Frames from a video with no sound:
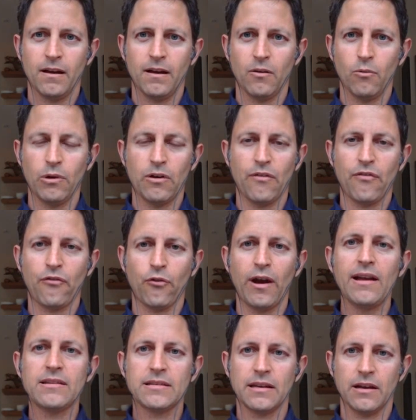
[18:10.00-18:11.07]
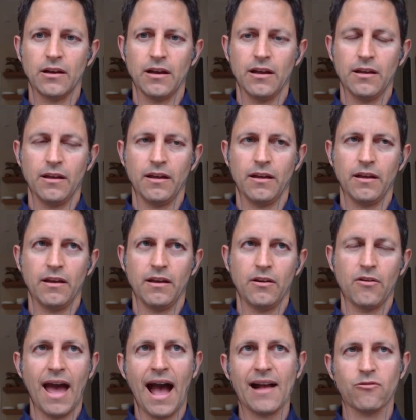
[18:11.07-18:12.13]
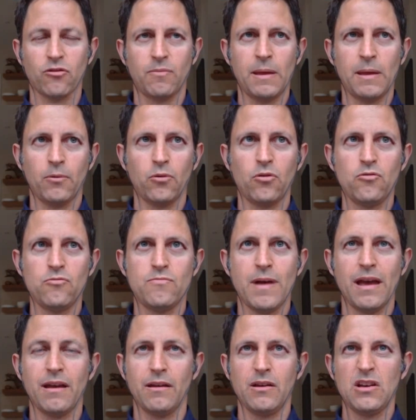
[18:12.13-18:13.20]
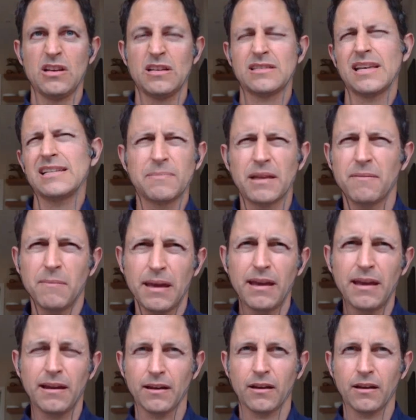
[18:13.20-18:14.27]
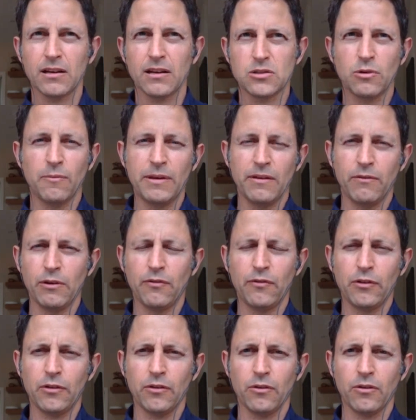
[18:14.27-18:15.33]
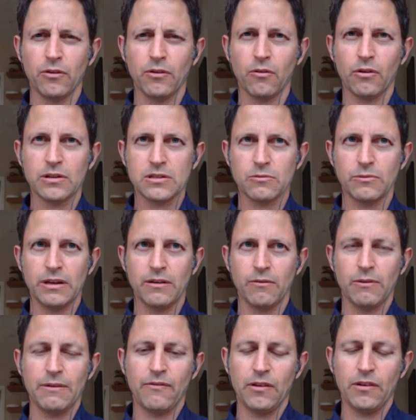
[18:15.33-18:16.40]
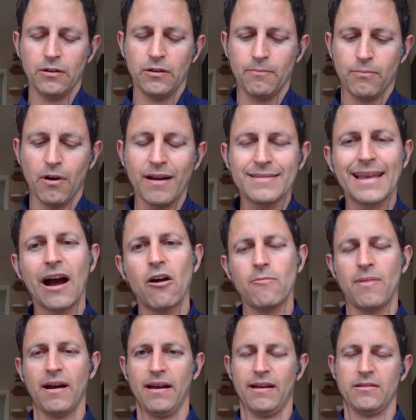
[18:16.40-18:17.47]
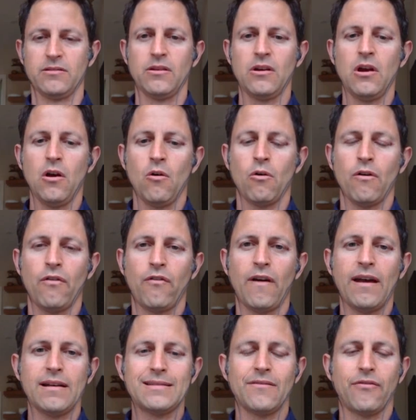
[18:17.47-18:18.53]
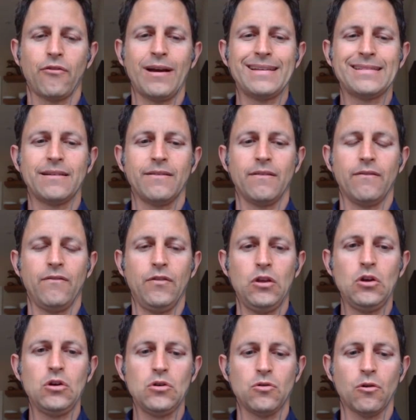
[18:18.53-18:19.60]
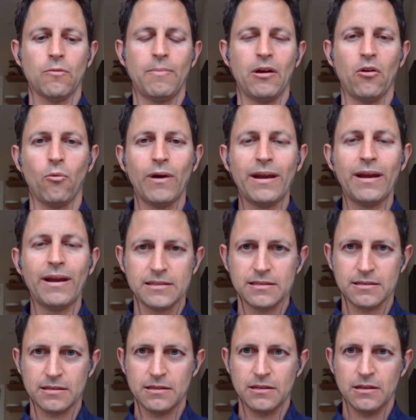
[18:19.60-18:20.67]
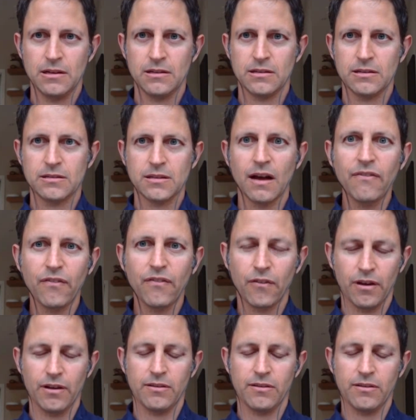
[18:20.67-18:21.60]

We're afraid to interact with people who may say something mean because we feel brought down by it. We're afraid to view or bear witness to suffer